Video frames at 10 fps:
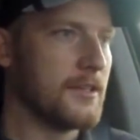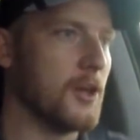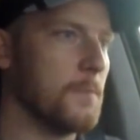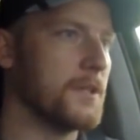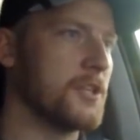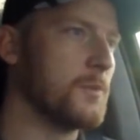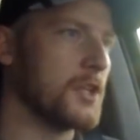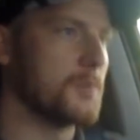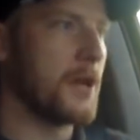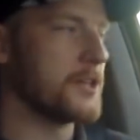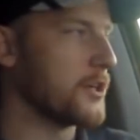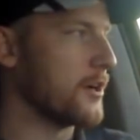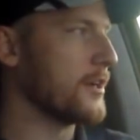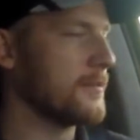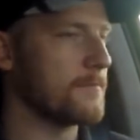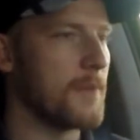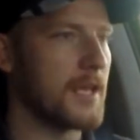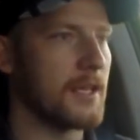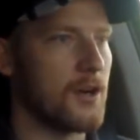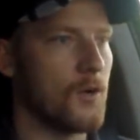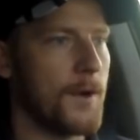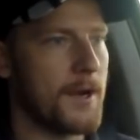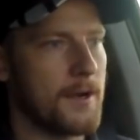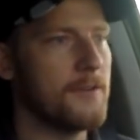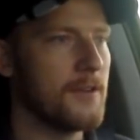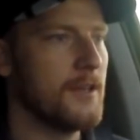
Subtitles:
Don't put too much pressure on it and make it all weird.